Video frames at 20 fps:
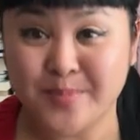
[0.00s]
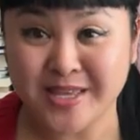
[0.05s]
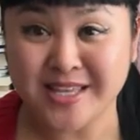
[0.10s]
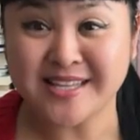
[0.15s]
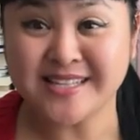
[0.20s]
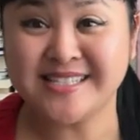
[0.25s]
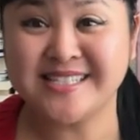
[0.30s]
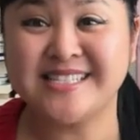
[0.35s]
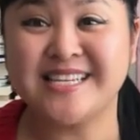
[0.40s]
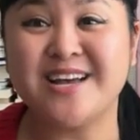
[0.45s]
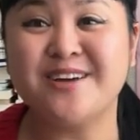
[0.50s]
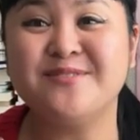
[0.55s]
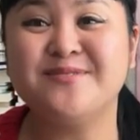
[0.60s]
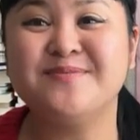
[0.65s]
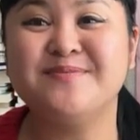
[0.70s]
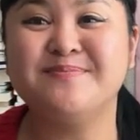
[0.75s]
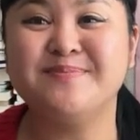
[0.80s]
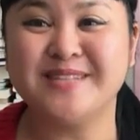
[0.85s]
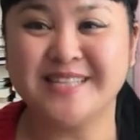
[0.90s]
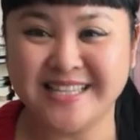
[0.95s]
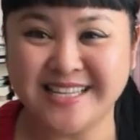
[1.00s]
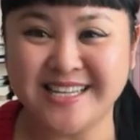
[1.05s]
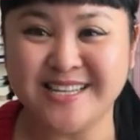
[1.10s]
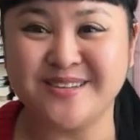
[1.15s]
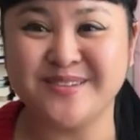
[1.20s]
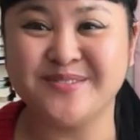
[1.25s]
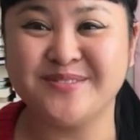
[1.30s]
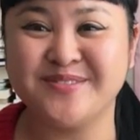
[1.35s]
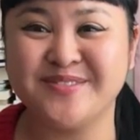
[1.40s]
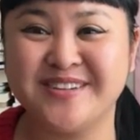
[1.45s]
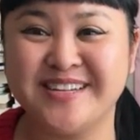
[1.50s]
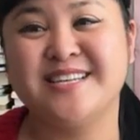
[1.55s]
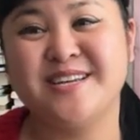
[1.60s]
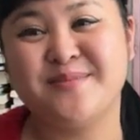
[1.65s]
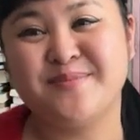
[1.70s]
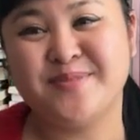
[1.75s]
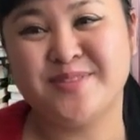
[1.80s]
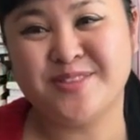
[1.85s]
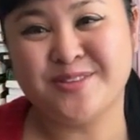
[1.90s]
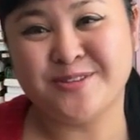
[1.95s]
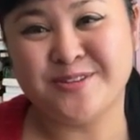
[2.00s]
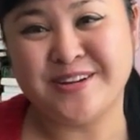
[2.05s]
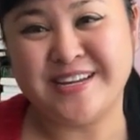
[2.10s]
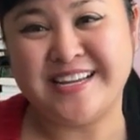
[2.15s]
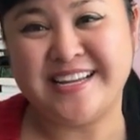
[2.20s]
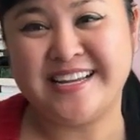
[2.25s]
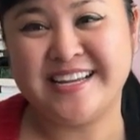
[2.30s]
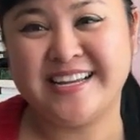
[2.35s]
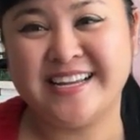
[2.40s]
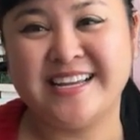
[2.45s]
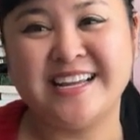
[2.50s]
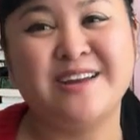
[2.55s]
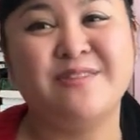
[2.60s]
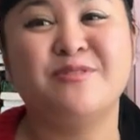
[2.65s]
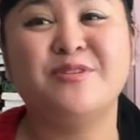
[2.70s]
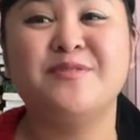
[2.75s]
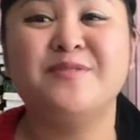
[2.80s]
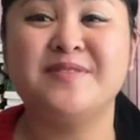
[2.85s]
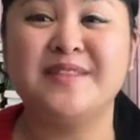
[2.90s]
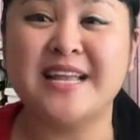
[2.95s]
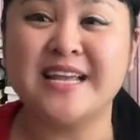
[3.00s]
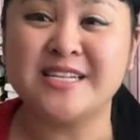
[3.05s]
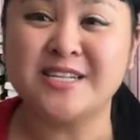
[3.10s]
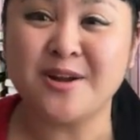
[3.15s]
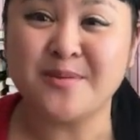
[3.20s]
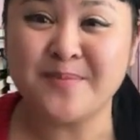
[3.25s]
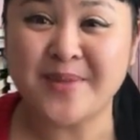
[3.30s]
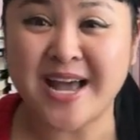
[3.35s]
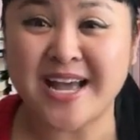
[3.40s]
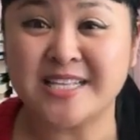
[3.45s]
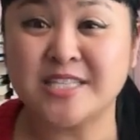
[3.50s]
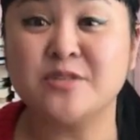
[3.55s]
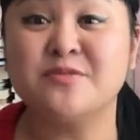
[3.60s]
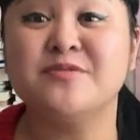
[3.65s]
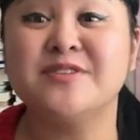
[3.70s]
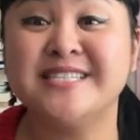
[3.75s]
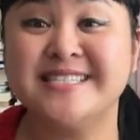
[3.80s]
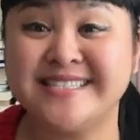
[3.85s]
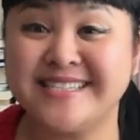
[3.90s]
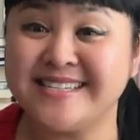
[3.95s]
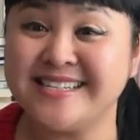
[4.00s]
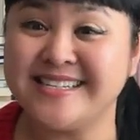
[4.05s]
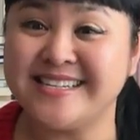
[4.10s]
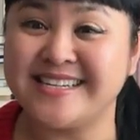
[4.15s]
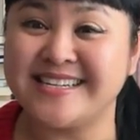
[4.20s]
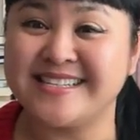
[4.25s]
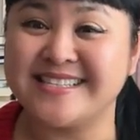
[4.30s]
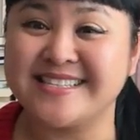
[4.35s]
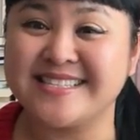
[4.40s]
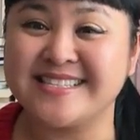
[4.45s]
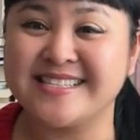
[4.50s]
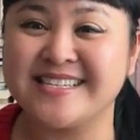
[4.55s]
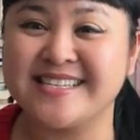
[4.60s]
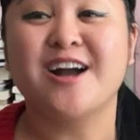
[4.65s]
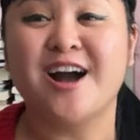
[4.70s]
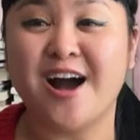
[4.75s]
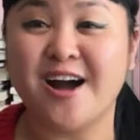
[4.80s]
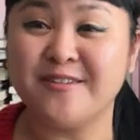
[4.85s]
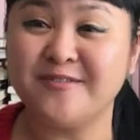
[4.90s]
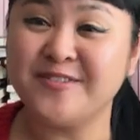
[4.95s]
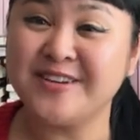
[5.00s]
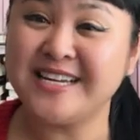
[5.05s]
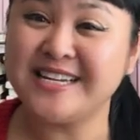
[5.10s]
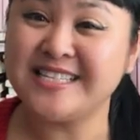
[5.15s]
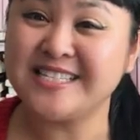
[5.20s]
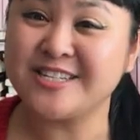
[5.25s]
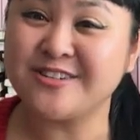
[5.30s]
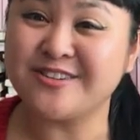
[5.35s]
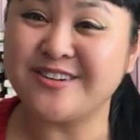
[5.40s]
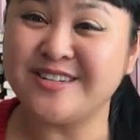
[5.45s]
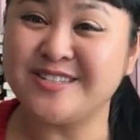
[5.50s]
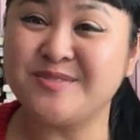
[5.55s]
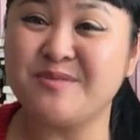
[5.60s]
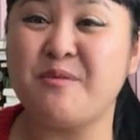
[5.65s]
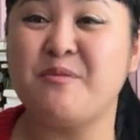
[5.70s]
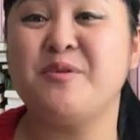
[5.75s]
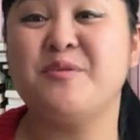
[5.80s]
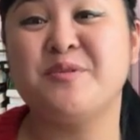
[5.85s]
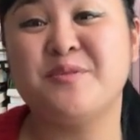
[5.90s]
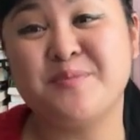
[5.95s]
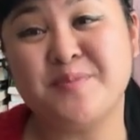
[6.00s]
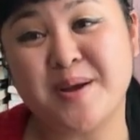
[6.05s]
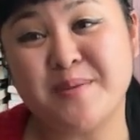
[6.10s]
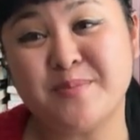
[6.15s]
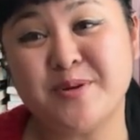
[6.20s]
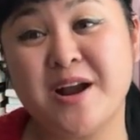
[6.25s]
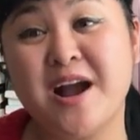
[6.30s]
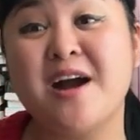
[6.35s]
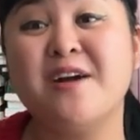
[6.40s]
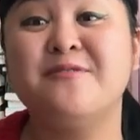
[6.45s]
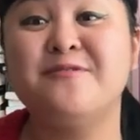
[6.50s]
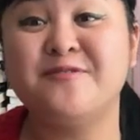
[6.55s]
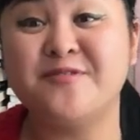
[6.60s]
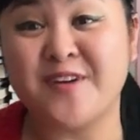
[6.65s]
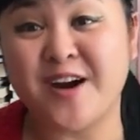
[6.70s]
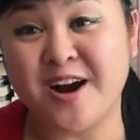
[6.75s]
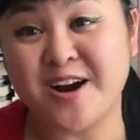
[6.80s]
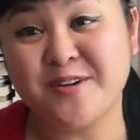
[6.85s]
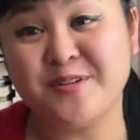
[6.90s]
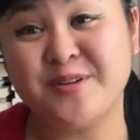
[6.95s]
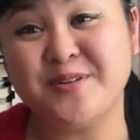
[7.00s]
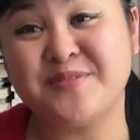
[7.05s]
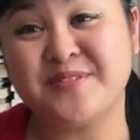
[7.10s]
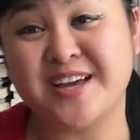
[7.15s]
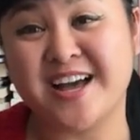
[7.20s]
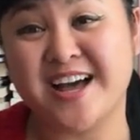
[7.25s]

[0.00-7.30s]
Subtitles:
builds self-belief. Tip 3. Reflect on past resilience. Confidence grows when we remember how far we've